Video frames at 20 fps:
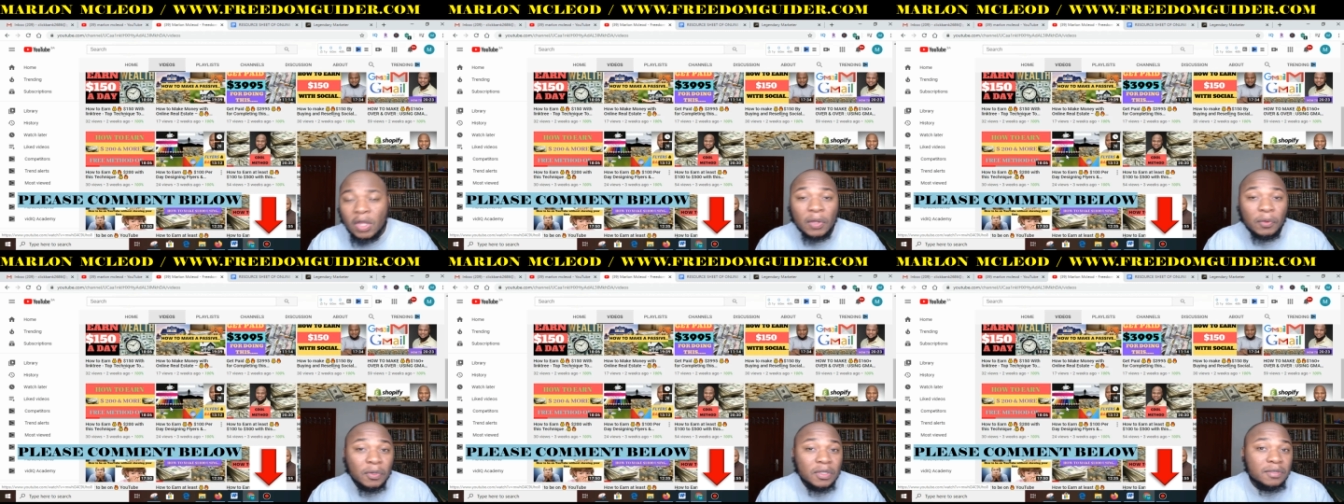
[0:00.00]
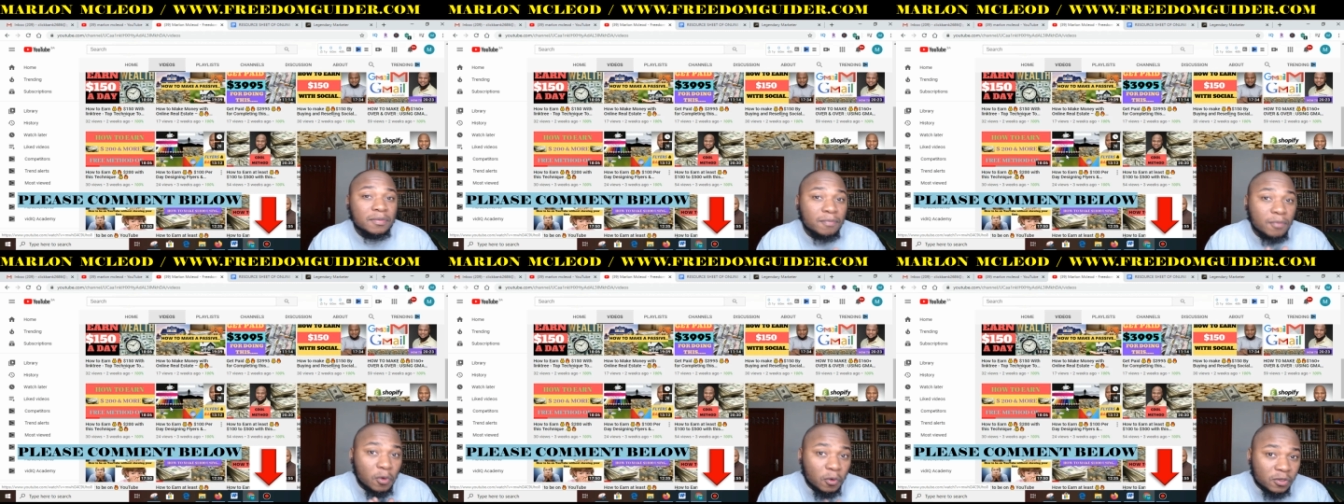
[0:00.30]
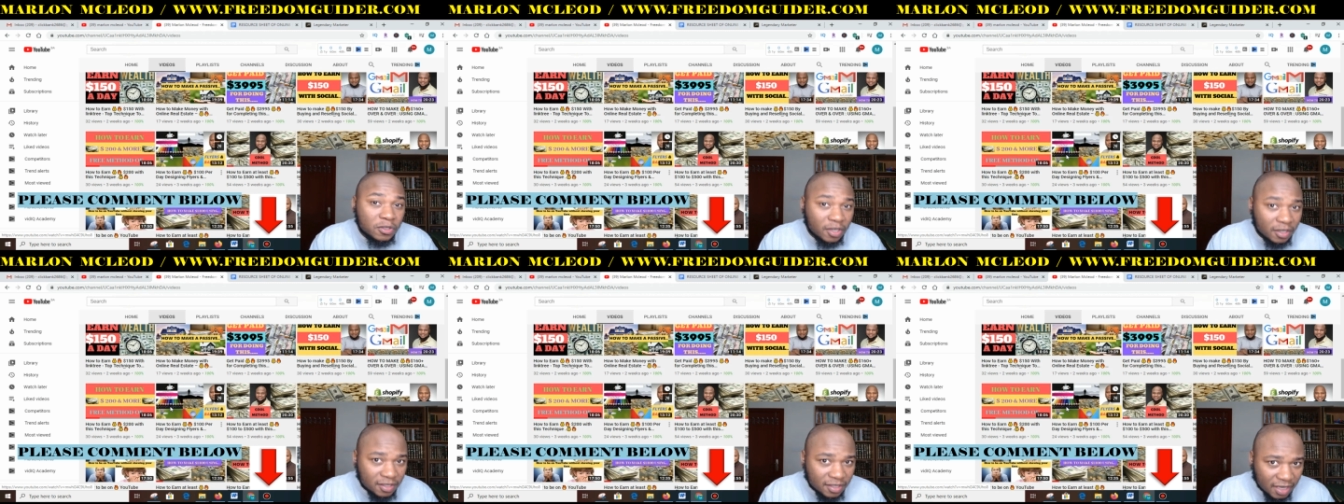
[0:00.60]
was more
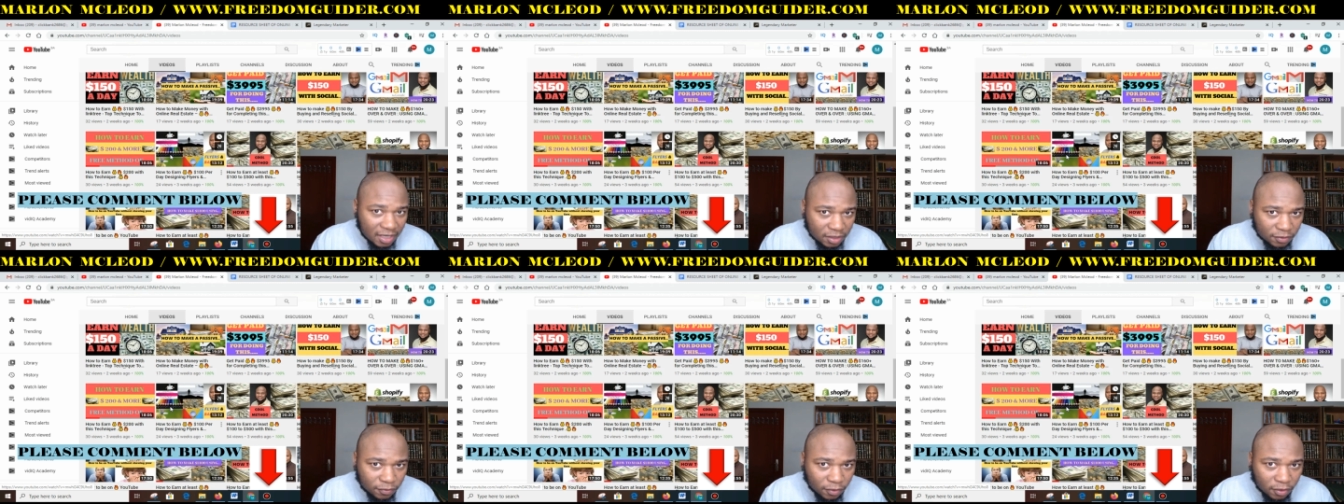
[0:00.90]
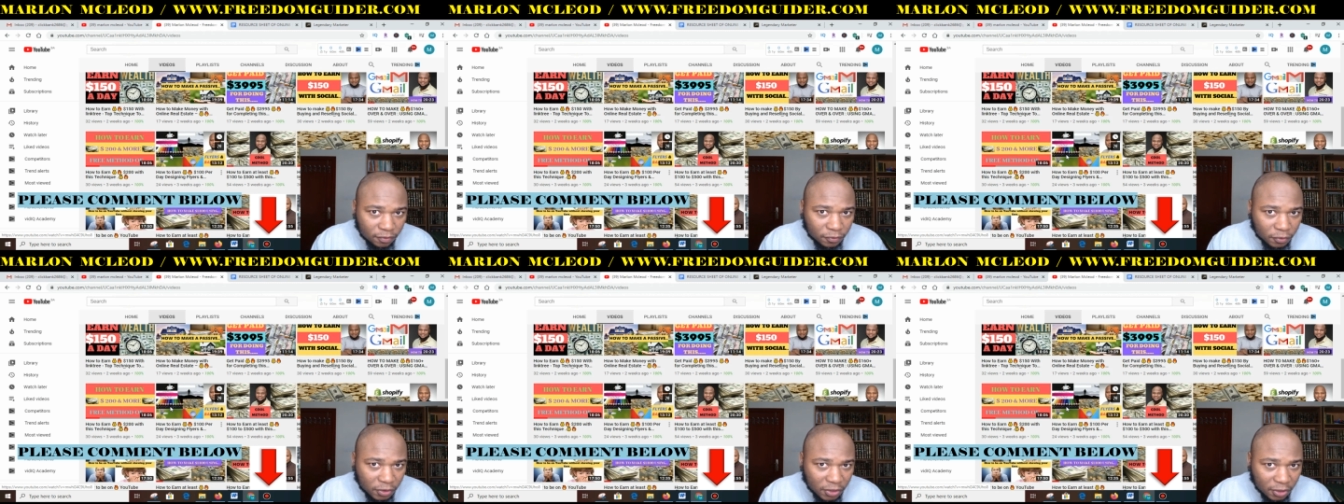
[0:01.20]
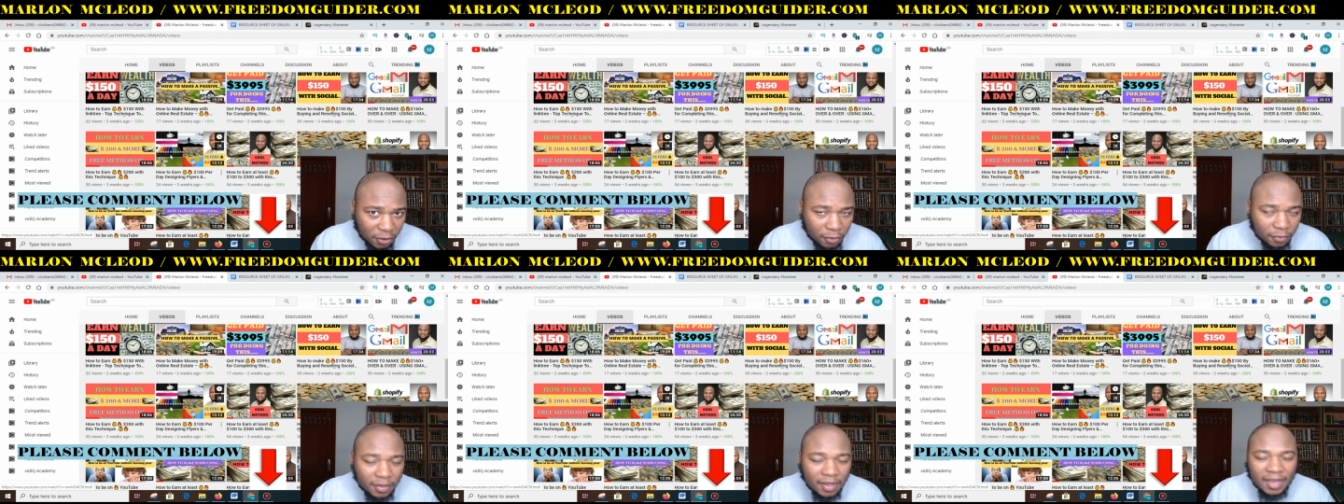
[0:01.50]
successful for
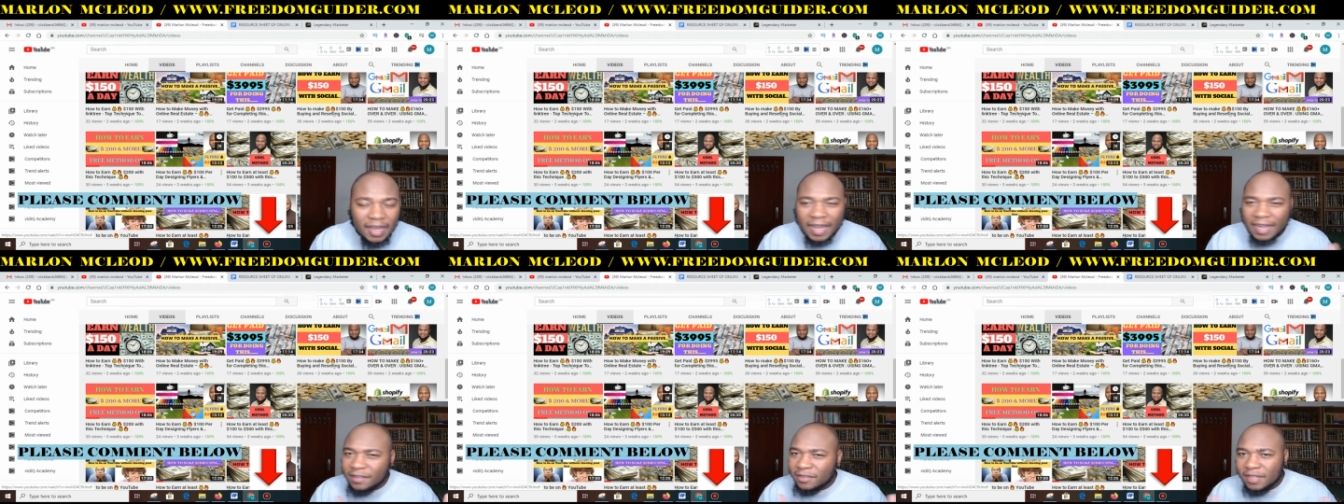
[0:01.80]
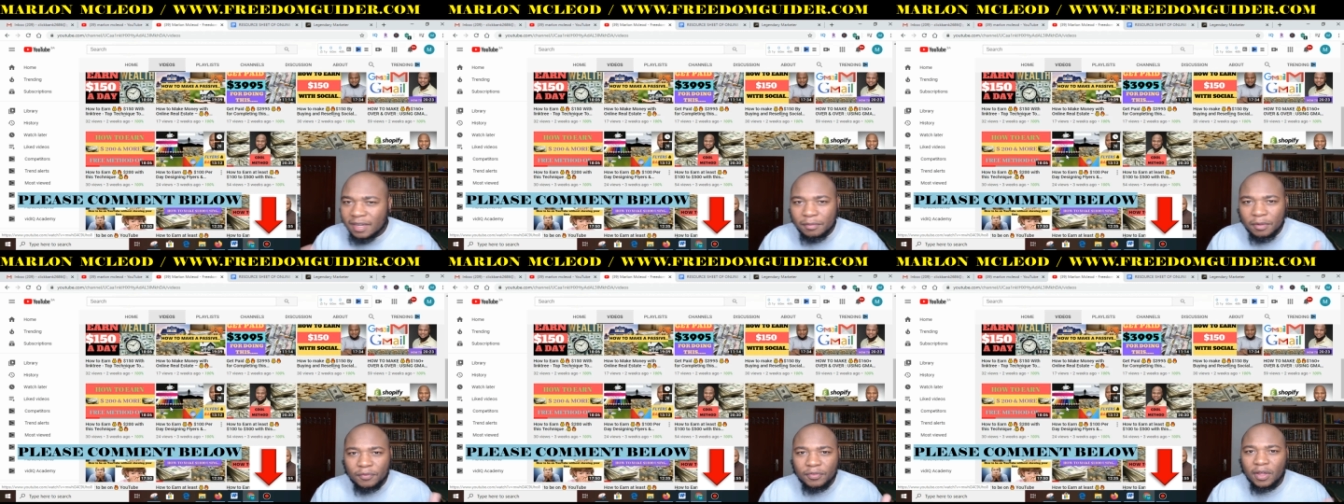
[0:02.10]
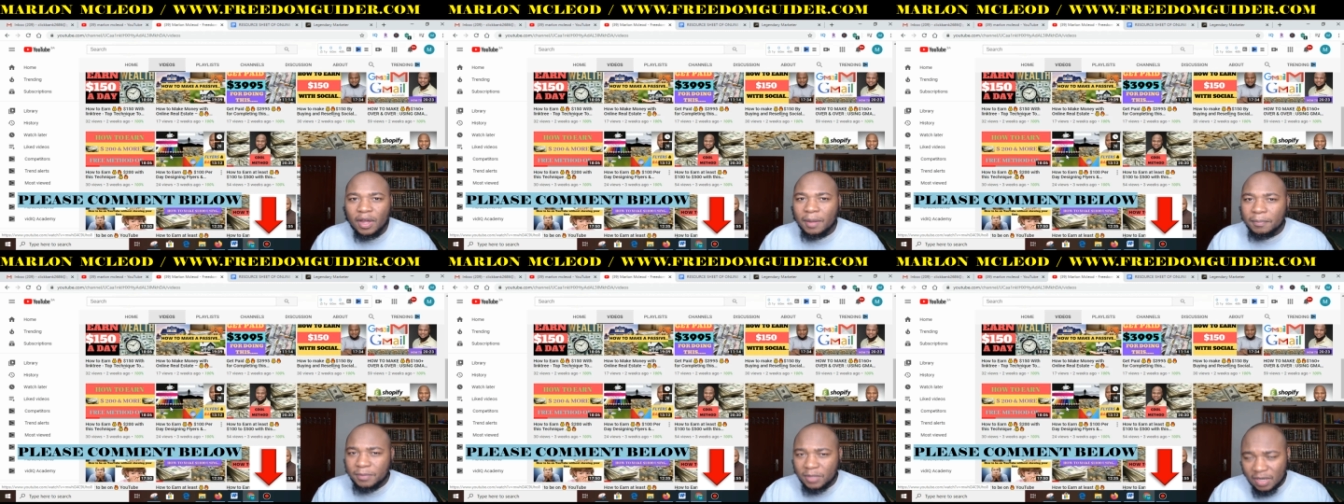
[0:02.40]
you and some of
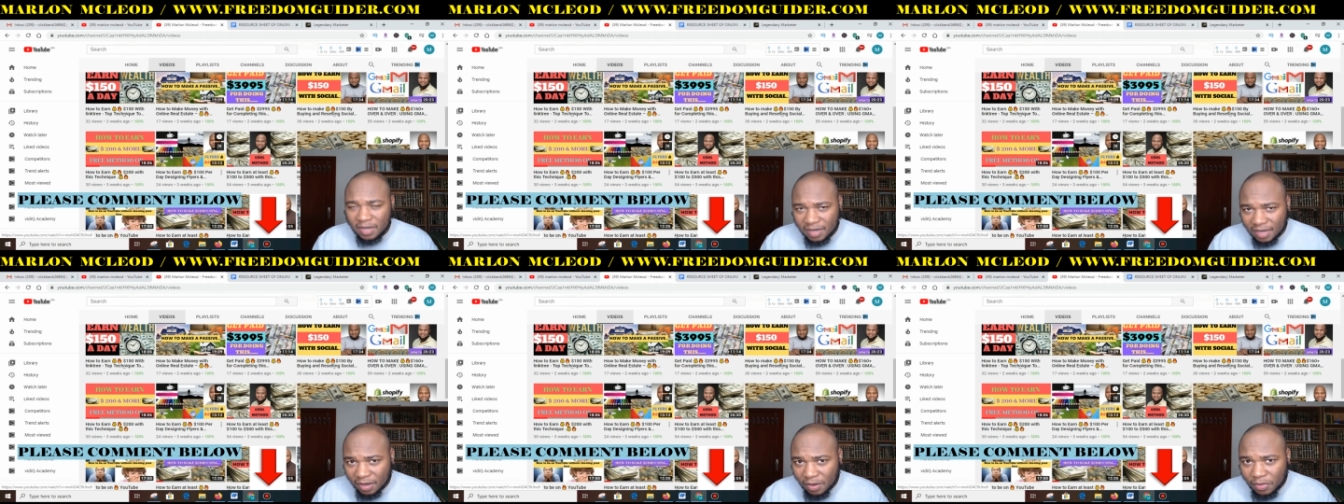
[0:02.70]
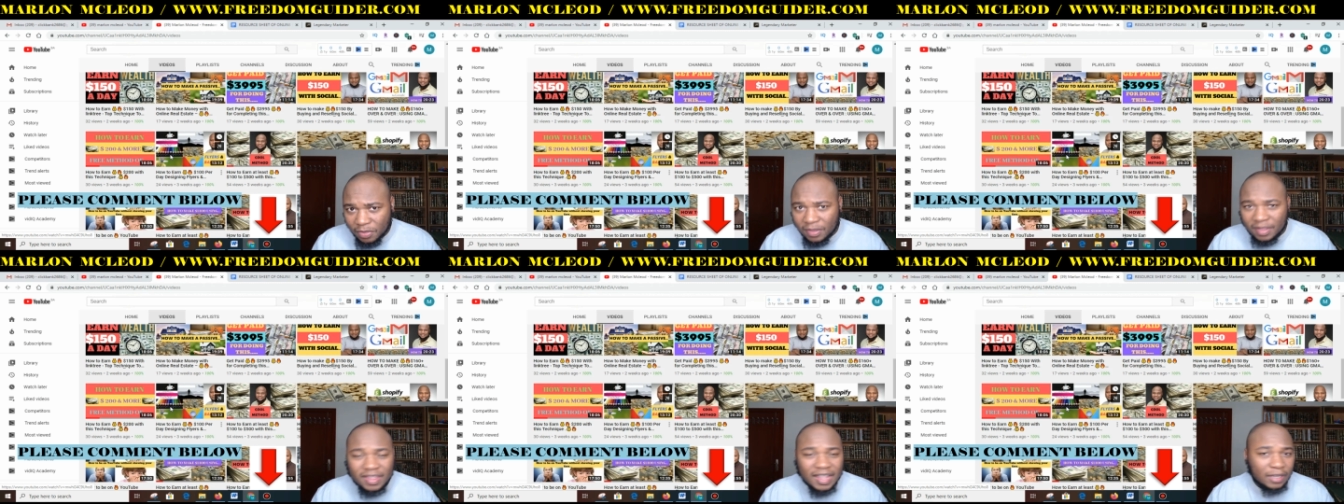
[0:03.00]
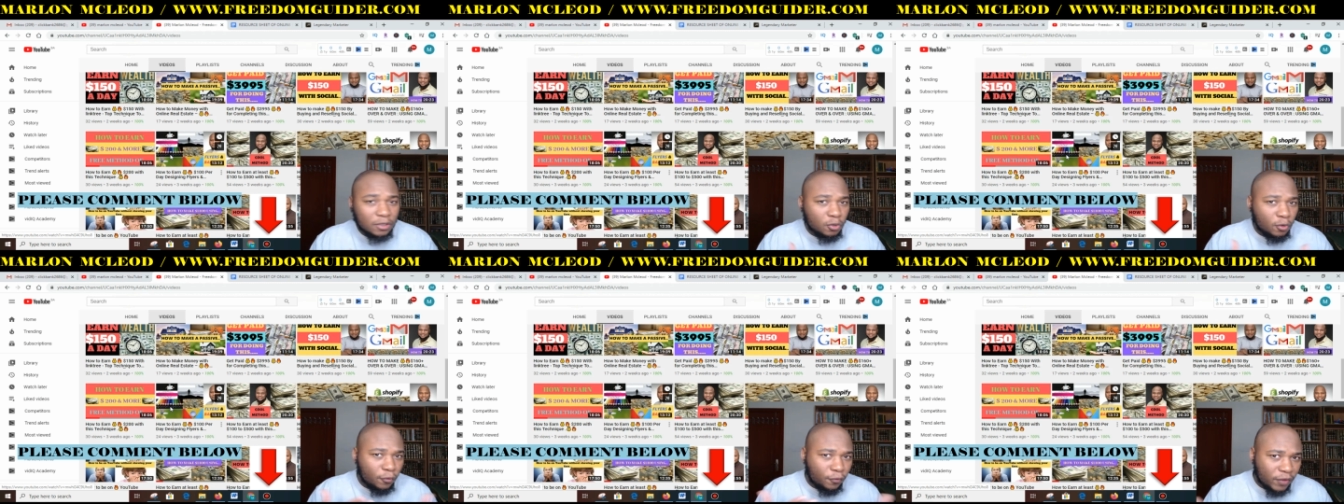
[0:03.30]
the ups and downs
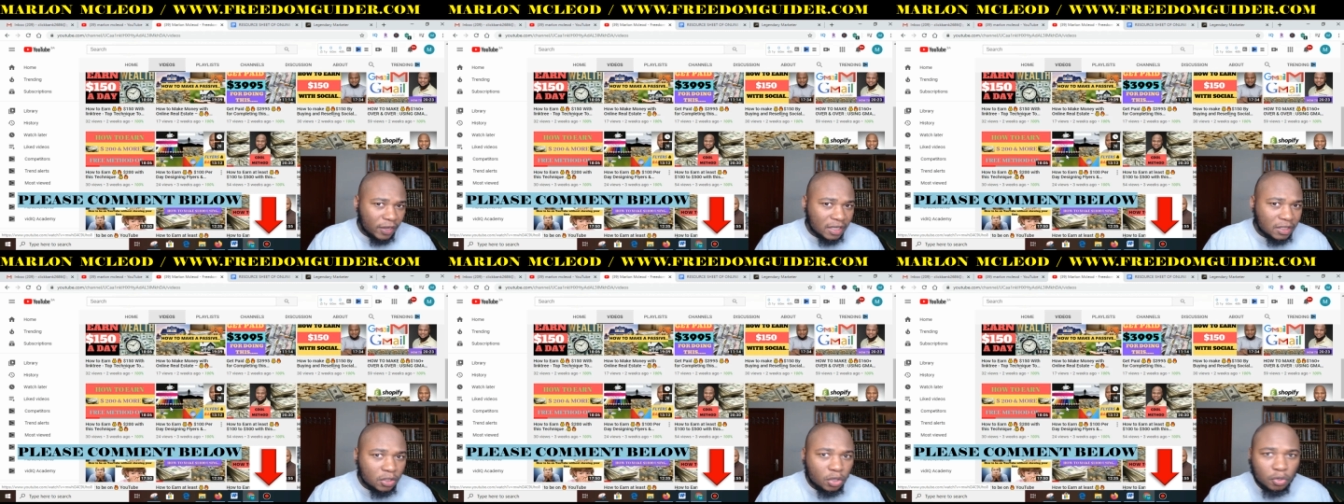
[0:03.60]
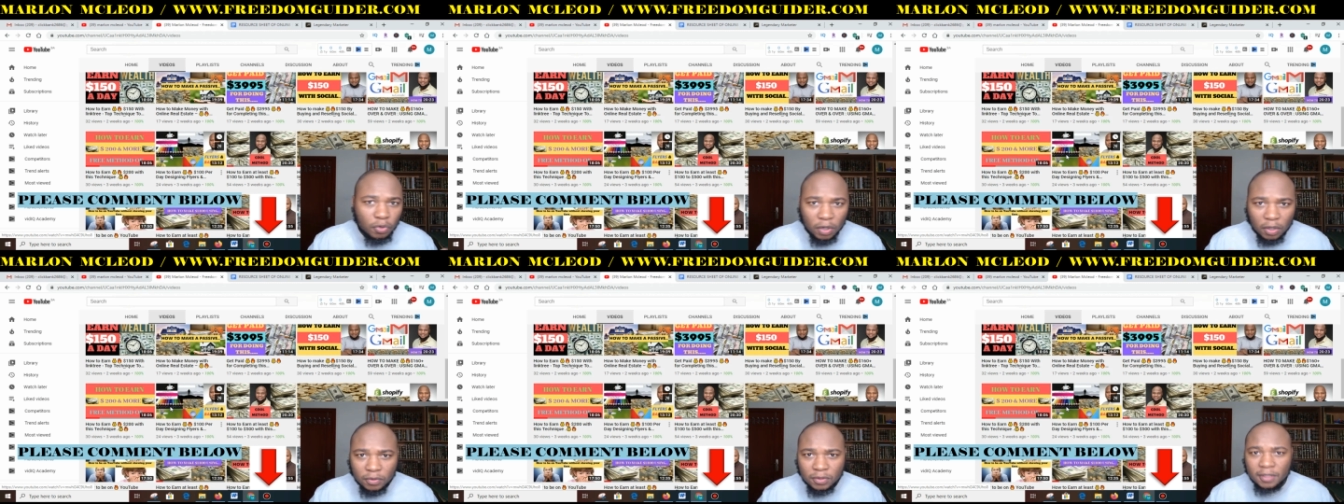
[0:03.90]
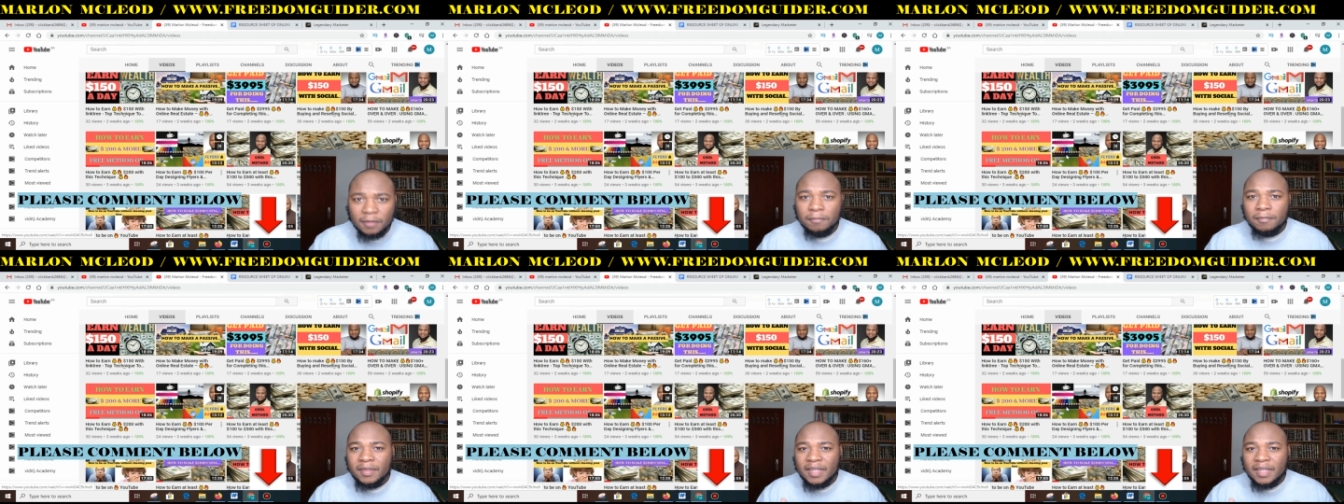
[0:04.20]
that you faced throughout